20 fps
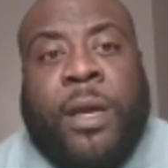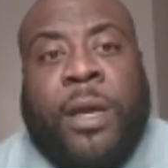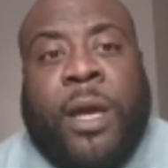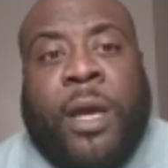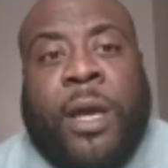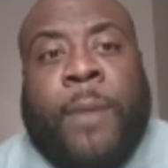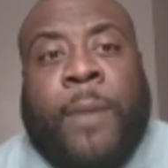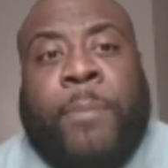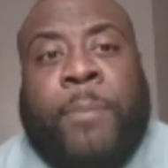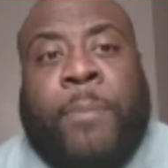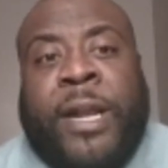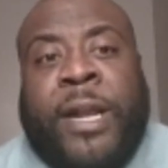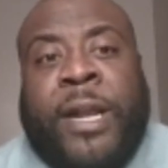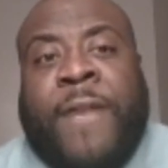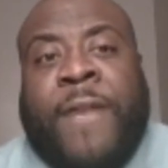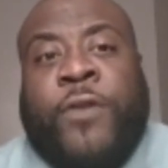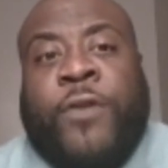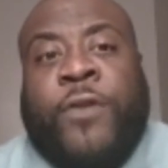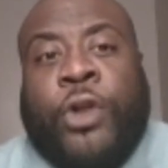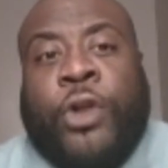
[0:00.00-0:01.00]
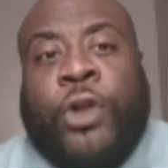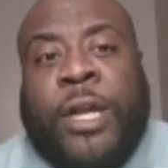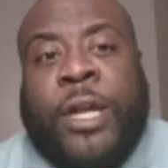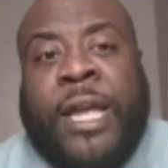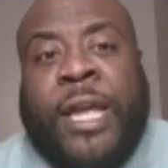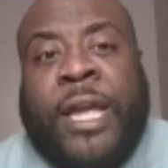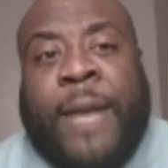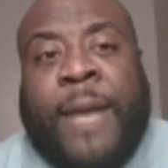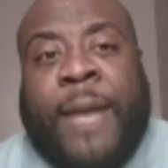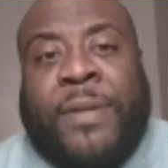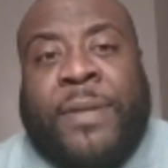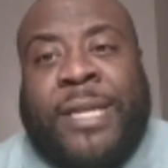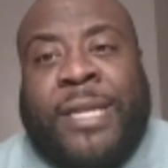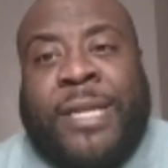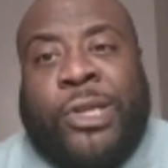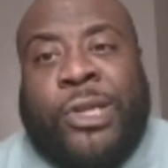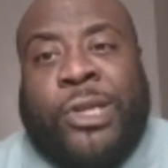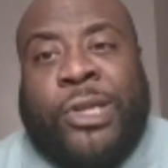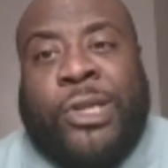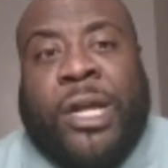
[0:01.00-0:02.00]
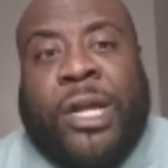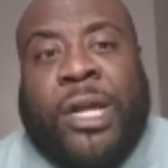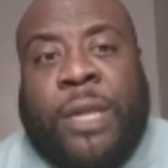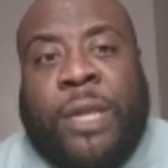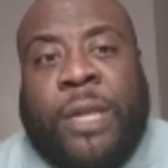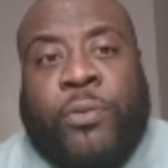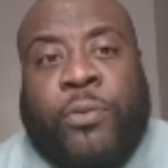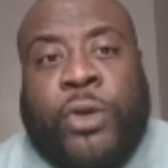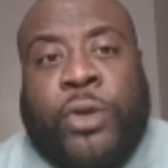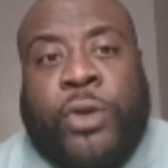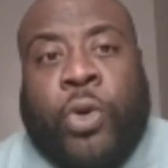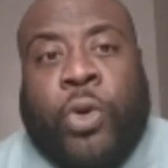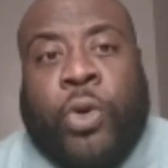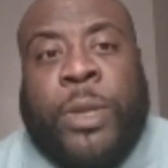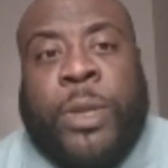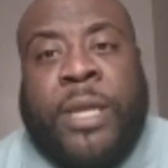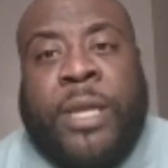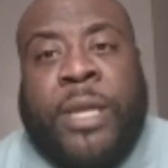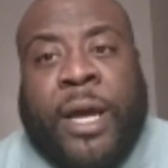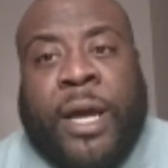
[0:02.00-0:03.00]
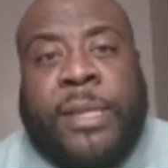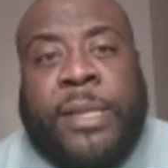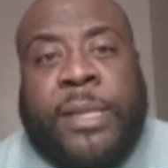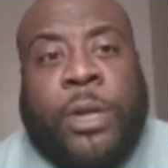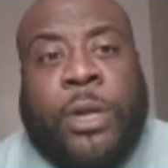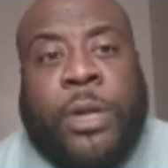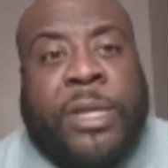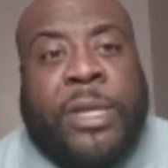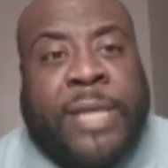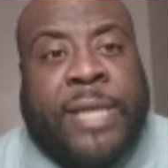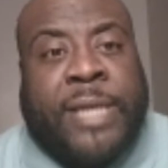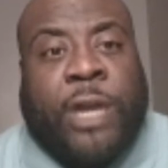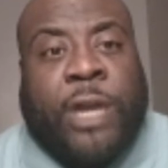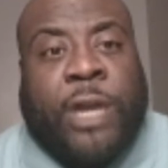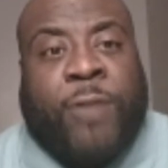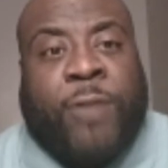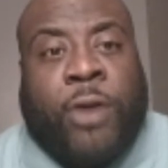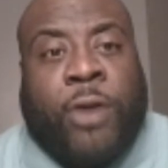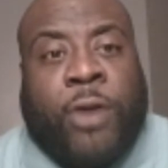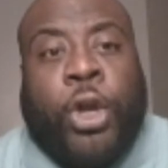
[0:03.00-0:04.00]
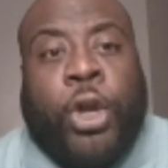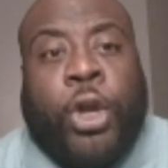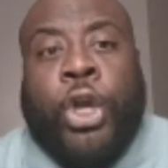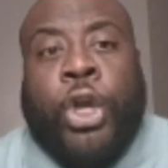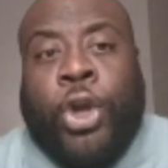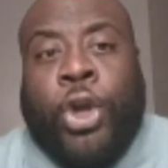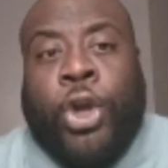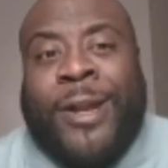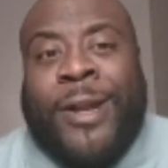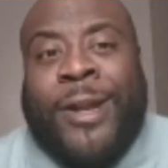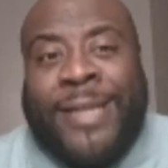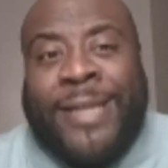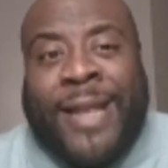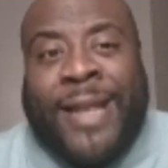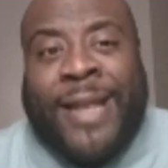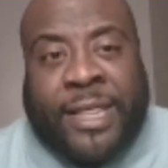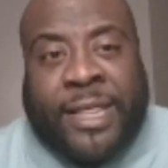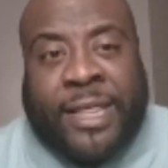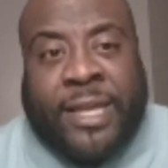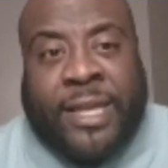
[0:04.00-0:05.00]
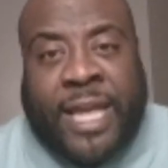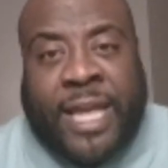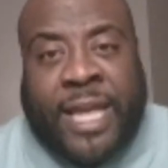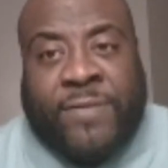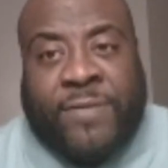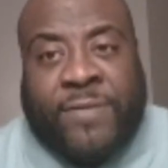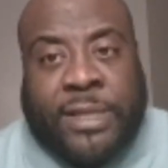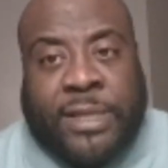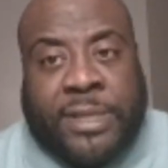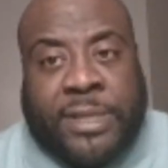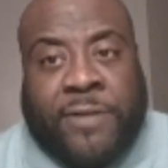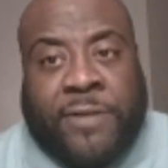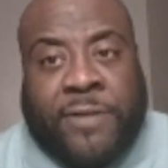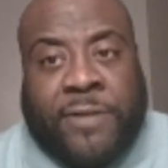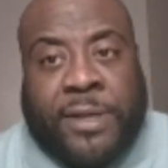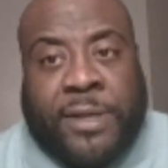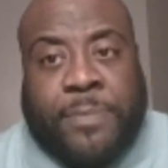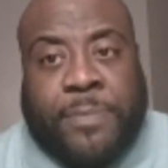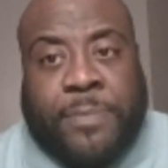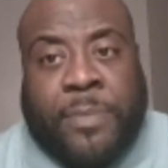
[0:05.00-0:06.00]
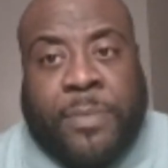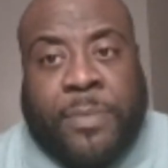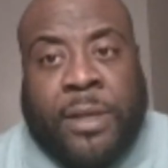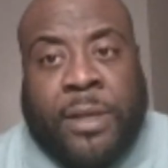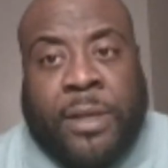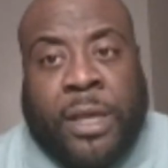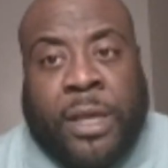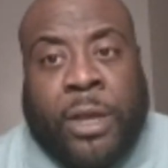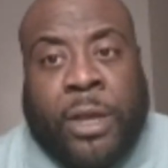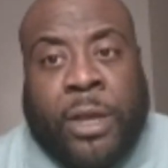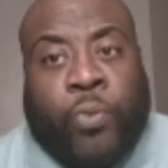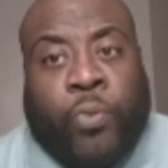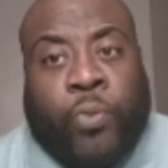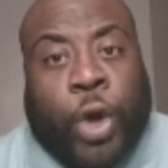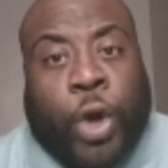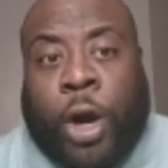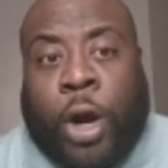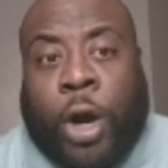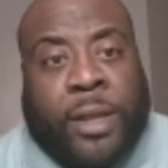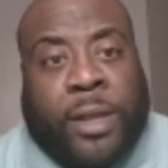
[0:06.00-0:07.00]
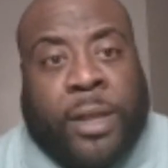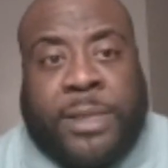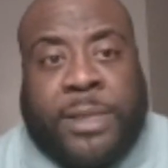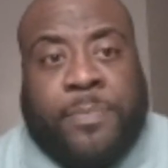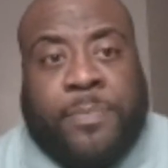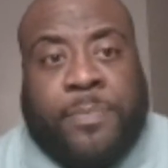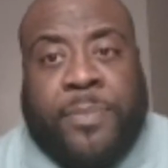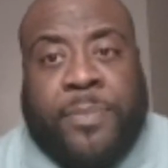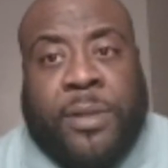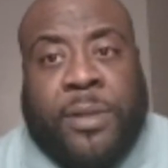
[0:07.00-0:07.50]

But if you're looking at potentially the Clippers or the Nuggets in the second round, you're going to need Anthony Davis in that series, regardless.